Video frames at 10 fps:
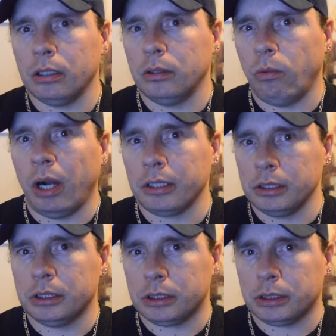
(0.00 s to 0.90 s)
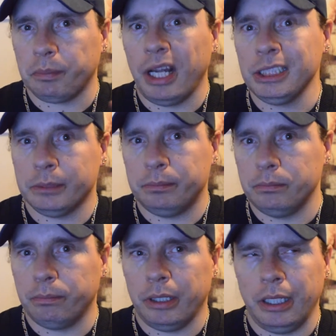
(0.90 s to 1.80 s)
little water splash
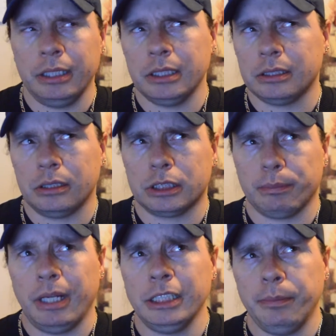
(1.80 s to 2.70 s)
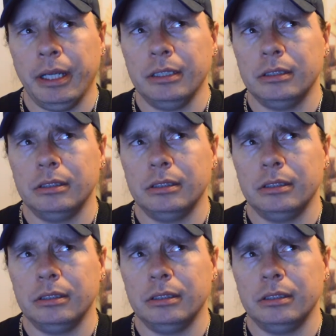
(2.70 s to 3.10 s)
pad. I think it's called splash pad.